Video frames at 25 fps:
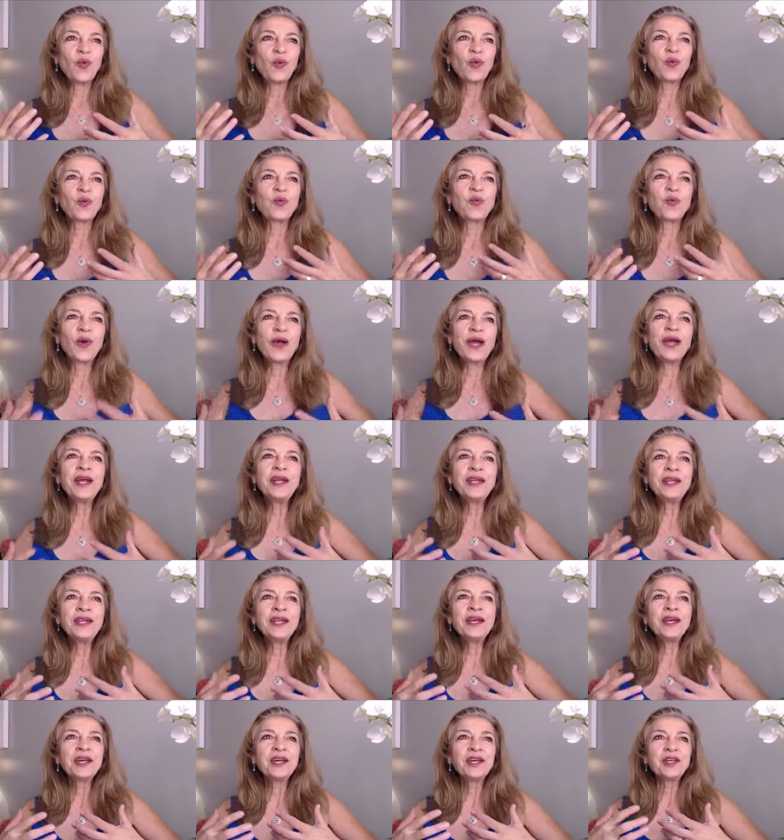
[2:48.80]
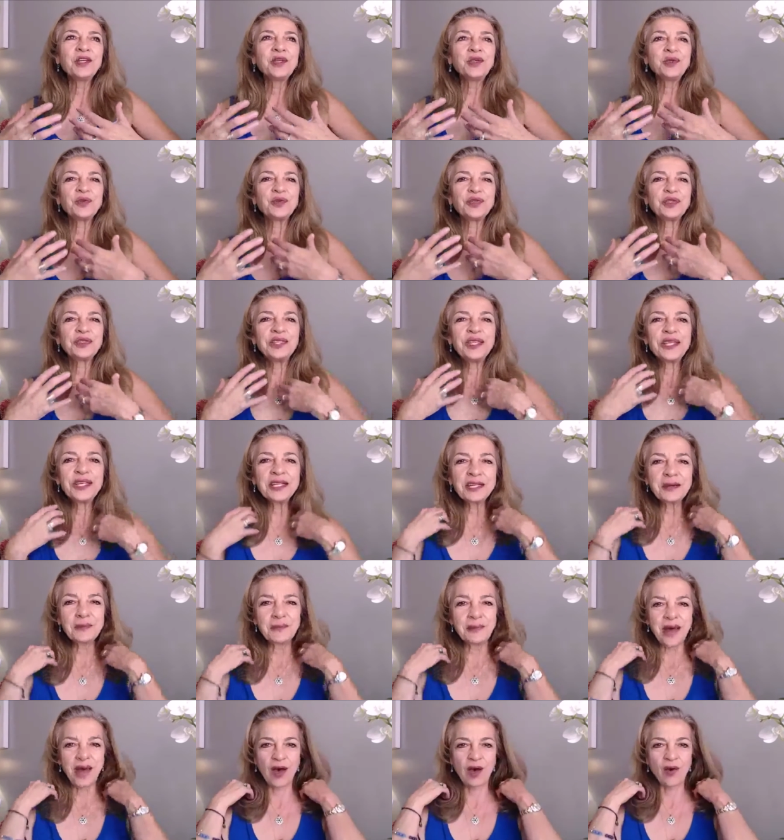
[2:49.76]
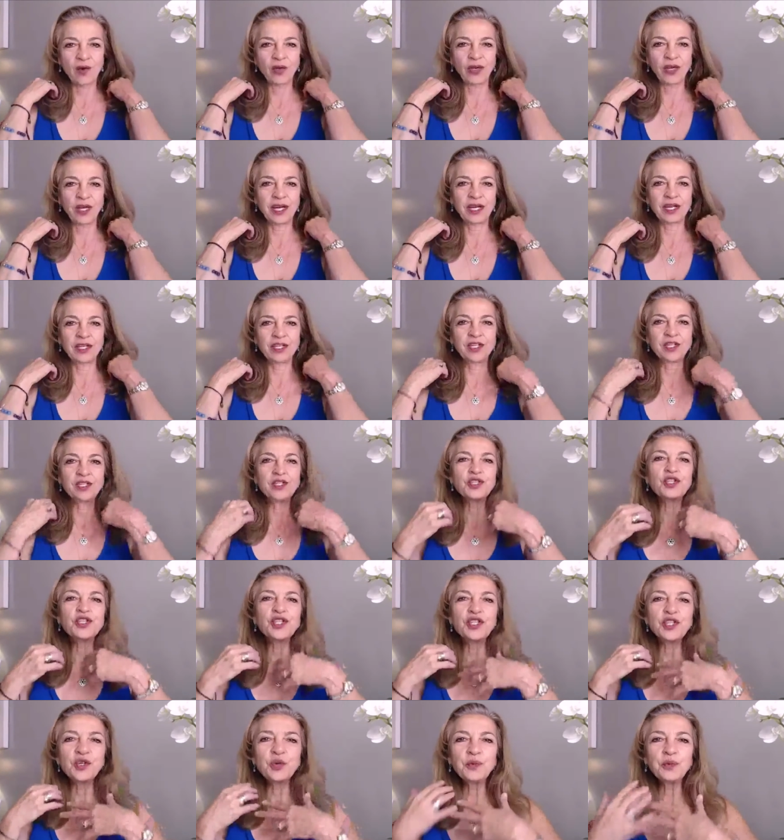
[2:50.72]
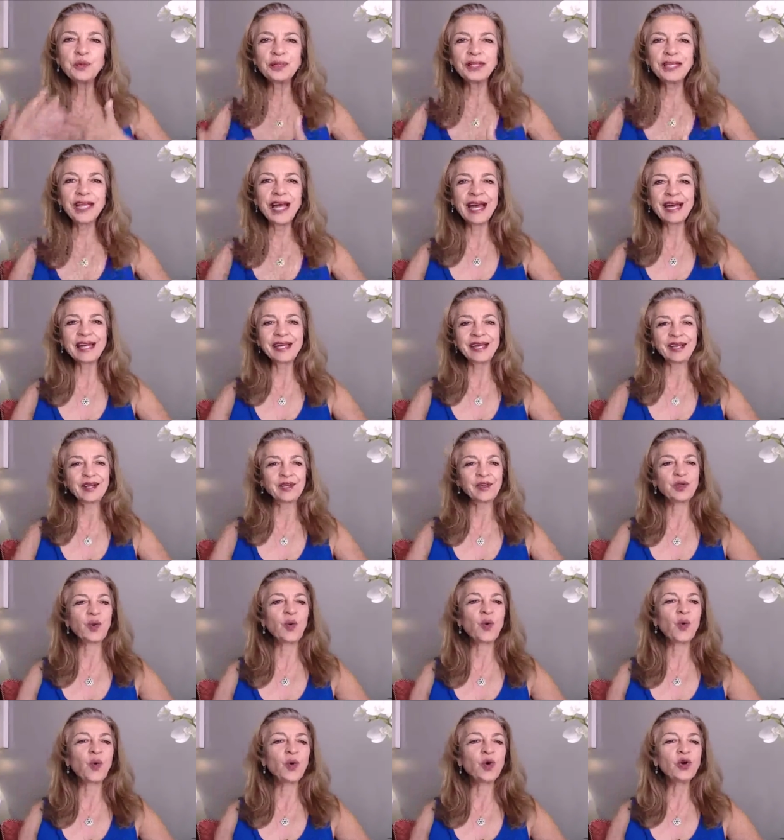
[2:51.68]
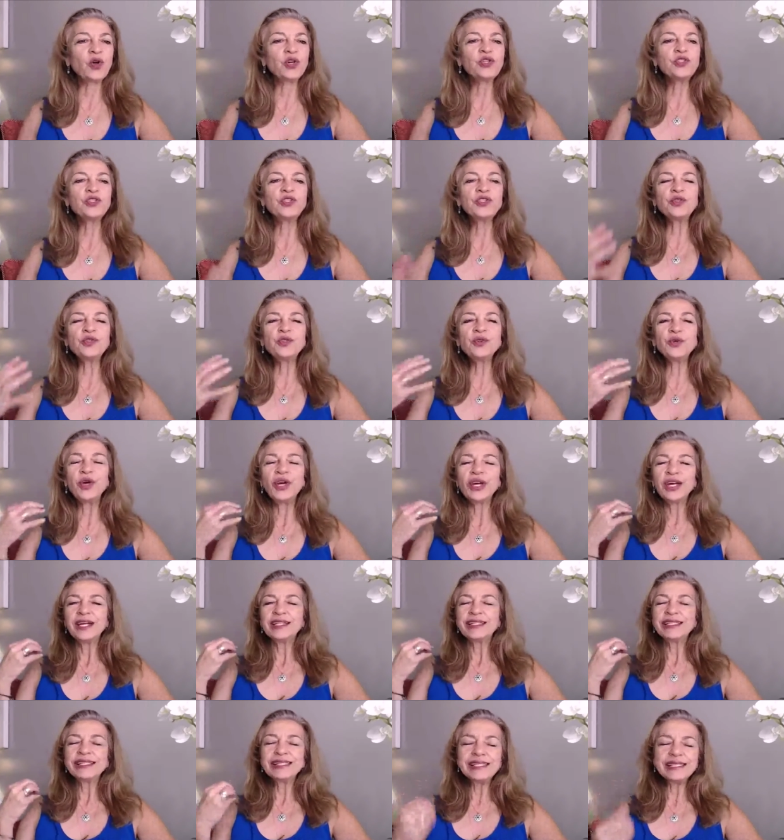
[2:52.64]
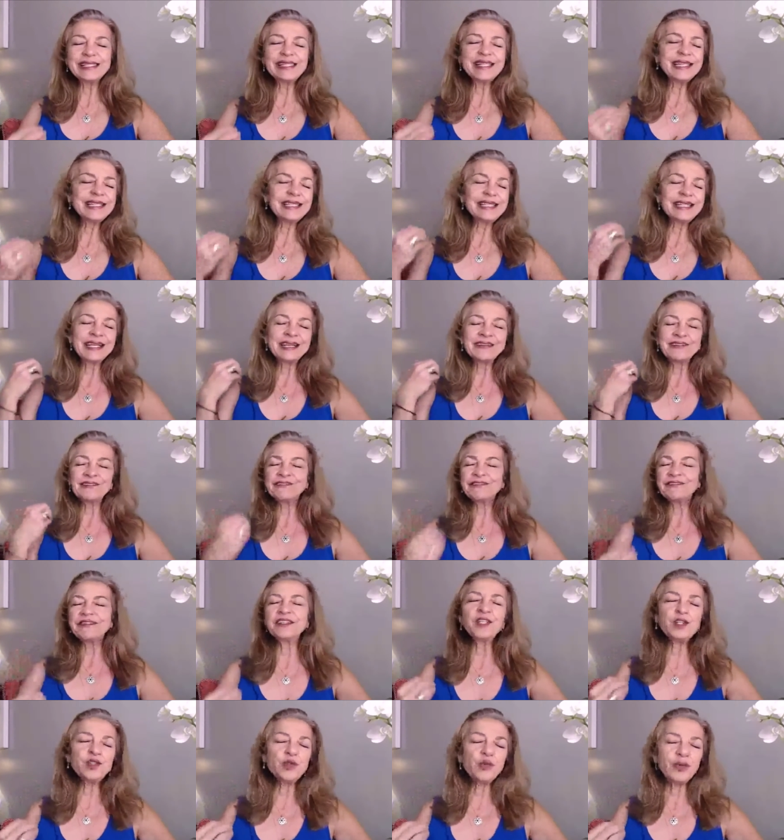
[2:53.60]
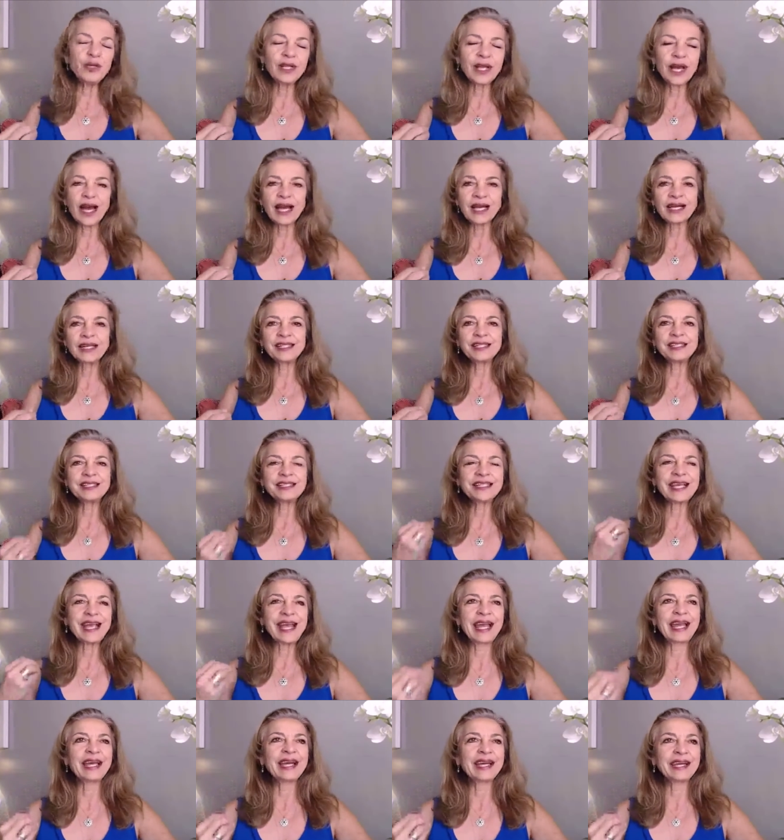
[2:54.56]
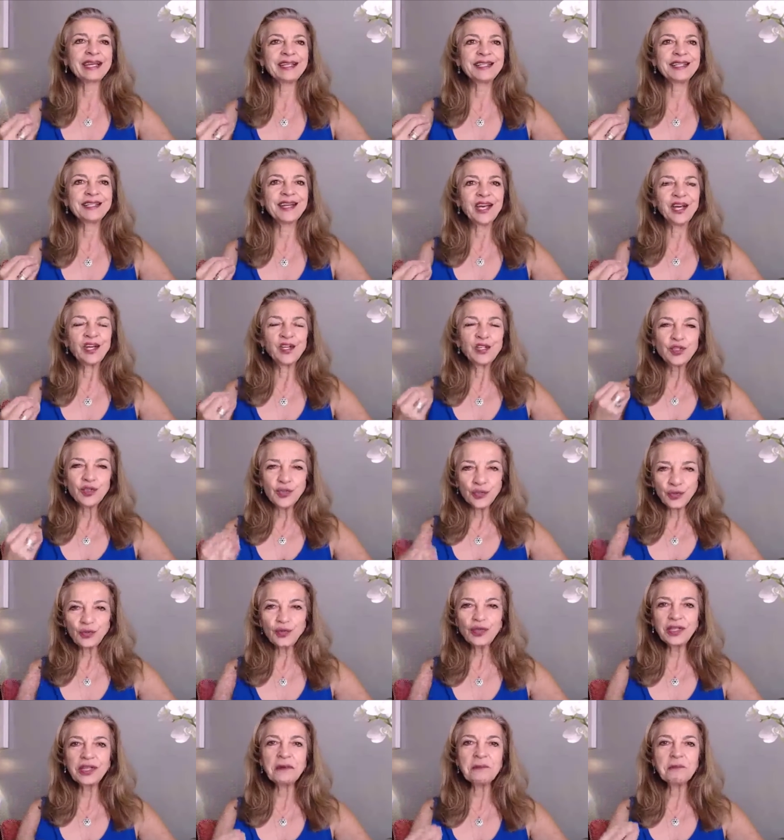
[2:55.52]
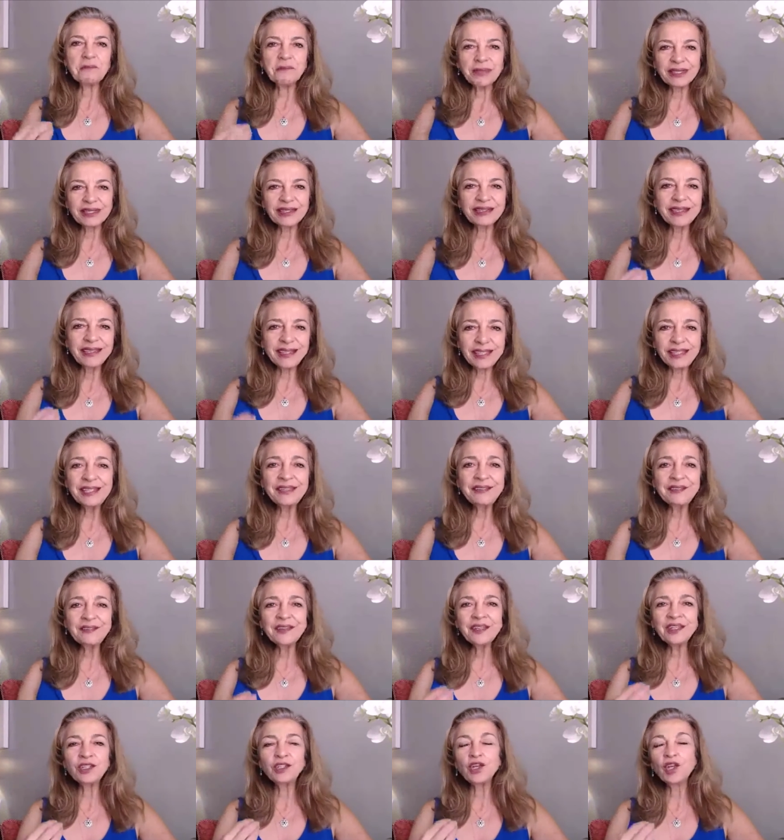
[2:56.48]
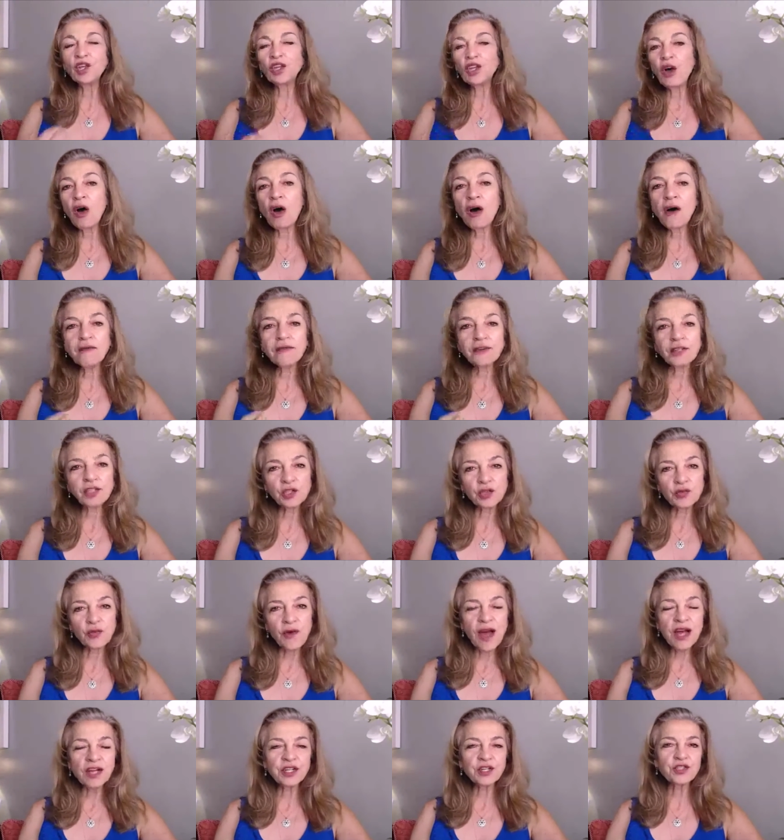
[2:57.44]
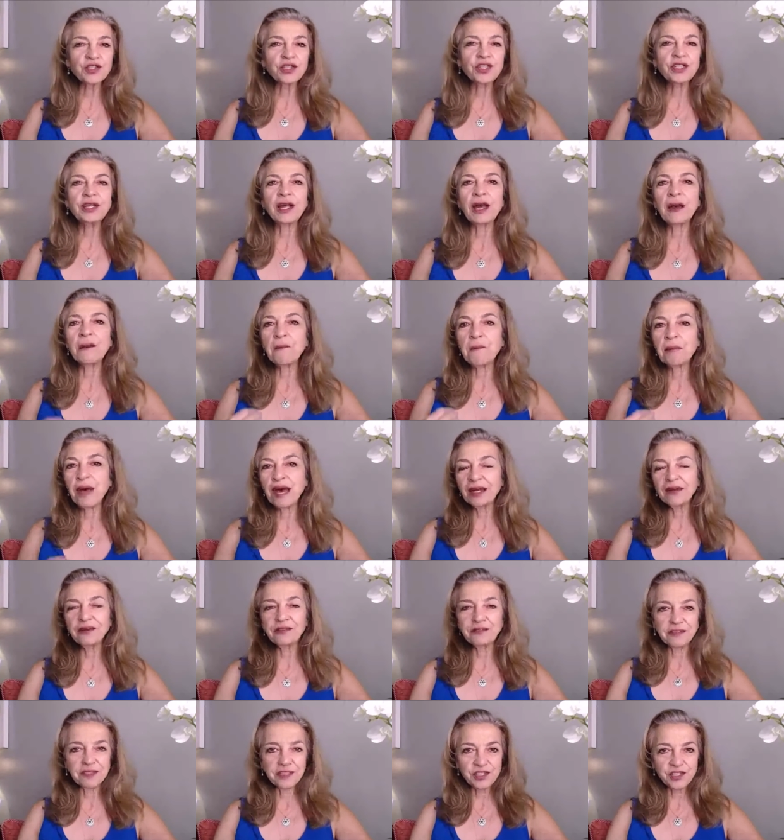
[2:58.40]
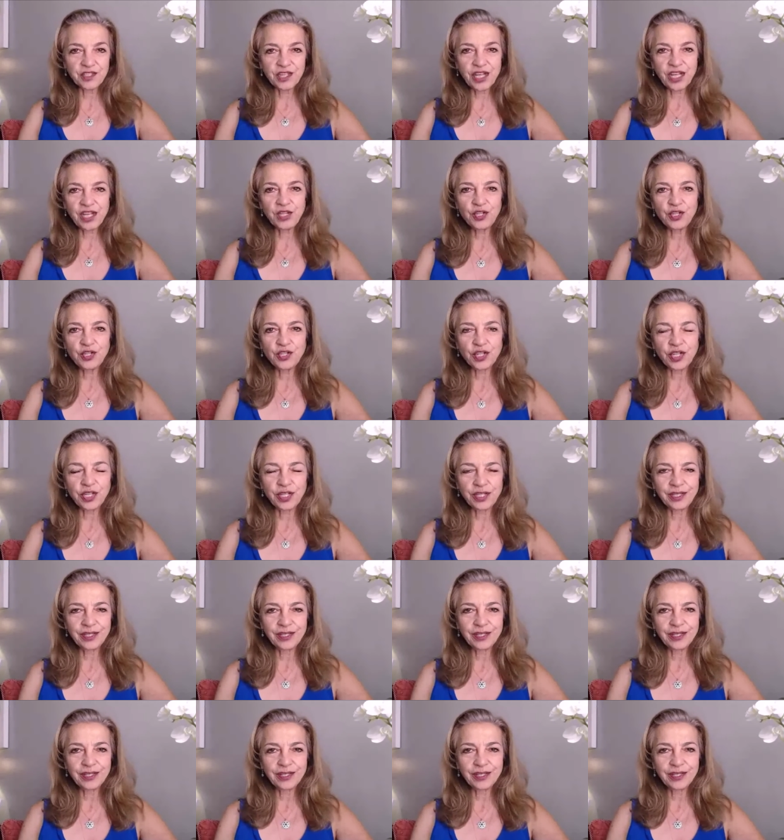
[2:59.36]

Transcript: When you think about it, do you plan it or do you sit and visualize and truly believe in the law of attraction and manifestation?